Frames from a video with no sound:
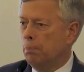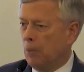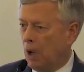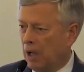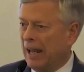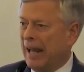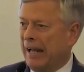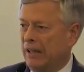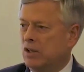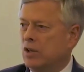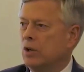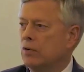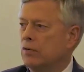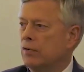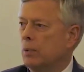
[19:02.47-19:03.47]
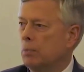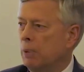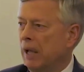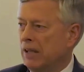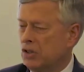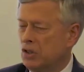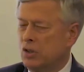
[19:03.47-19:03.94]
collective
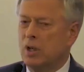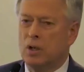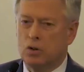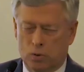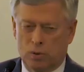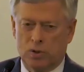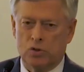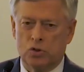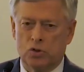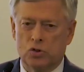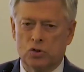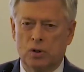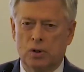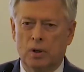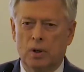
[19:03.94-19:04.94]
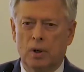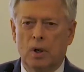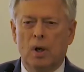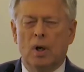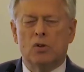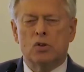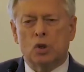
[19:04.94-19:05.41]
best interests.
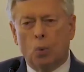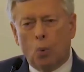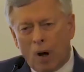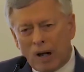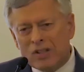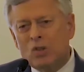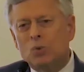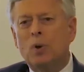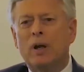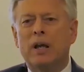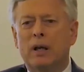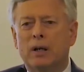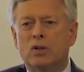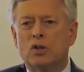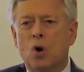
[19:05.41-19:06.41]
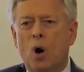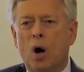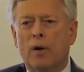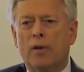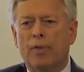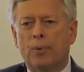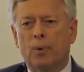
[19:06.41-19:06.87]
So once we had
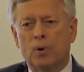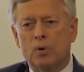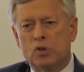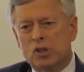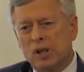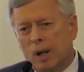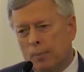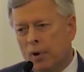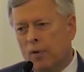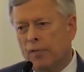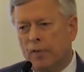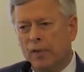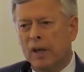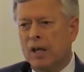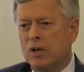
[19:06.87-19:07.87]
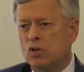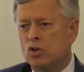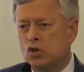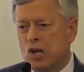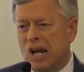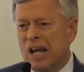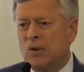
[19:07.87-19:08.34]
talked through some of these
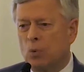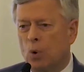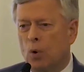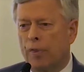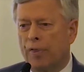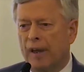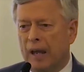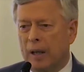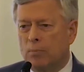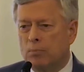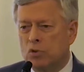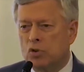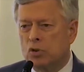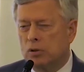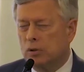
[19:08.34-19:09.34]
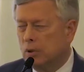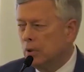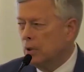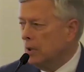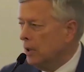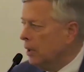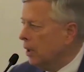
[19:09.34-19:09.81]
general themes,
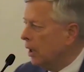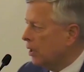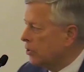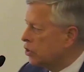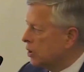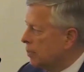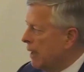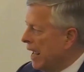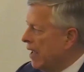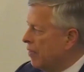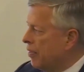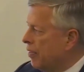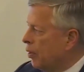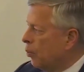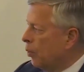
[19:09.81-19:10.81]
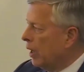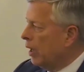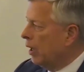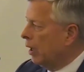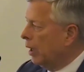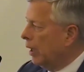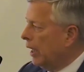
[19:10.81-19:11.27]
Samantha
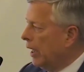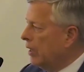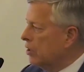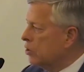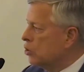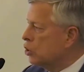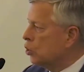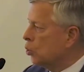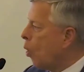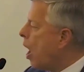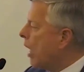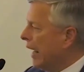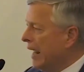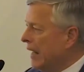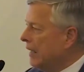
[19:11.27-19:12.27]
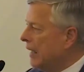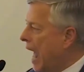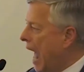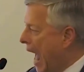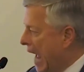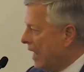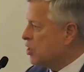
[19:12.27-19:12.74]
really swung into
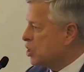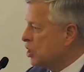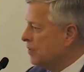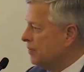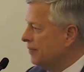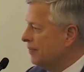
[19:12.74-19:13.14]
action.